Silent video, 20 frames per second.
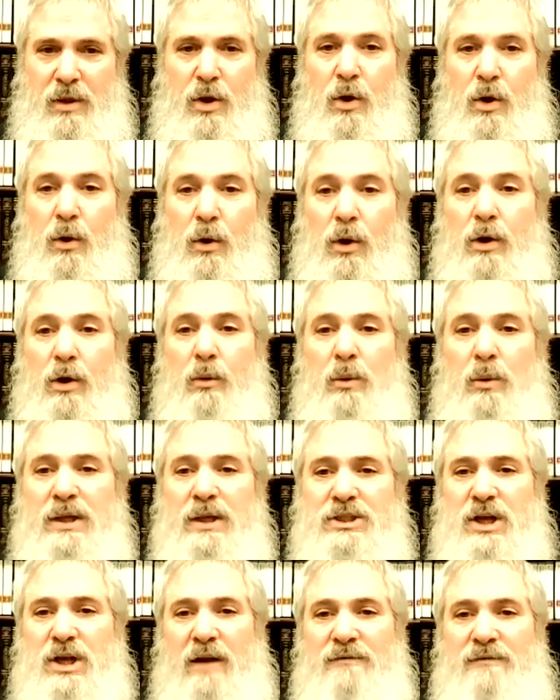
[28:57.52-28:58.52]
Or
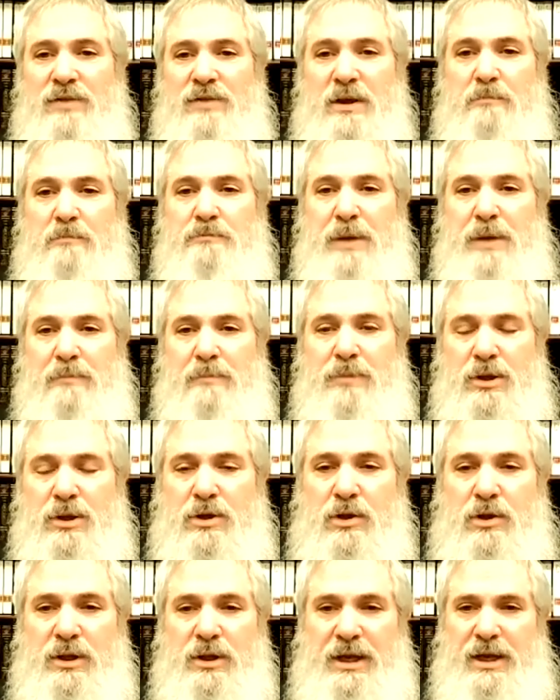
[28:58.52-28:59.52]
which of the
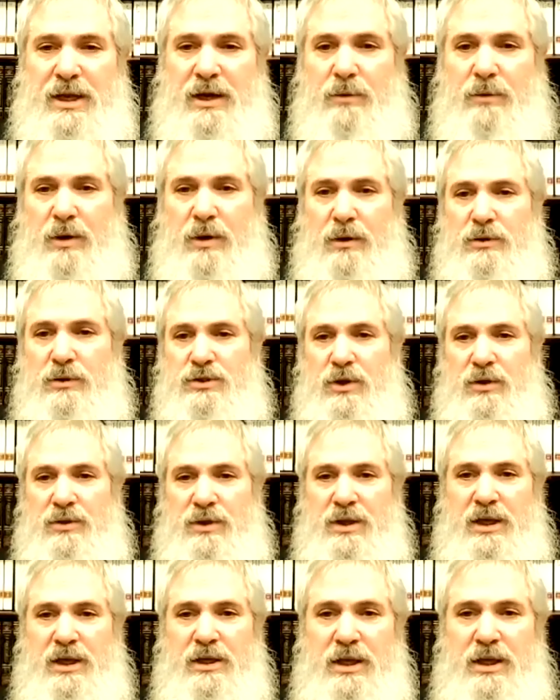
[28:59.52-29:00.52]
biblical heroes or
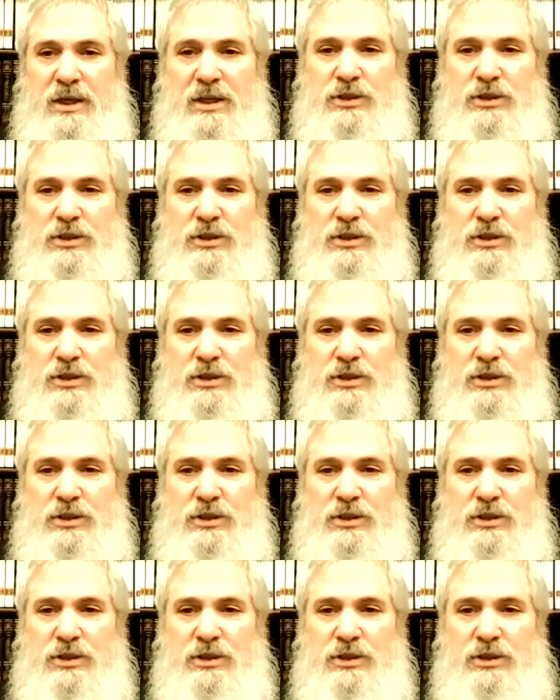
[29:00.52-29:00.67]
the